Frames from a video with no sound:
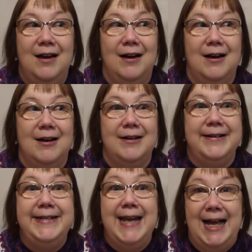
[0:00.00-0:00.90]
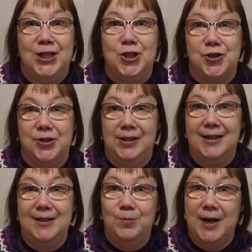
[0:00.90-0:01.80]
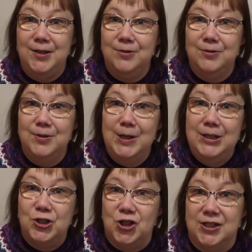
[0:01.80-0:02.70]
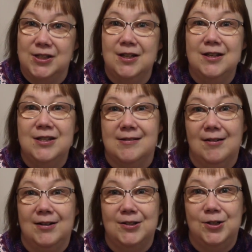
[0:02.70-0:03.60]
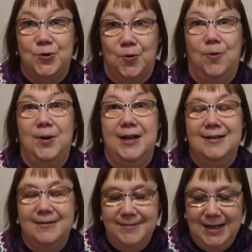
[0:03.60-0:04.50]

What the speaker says: naturally when you just start drawing.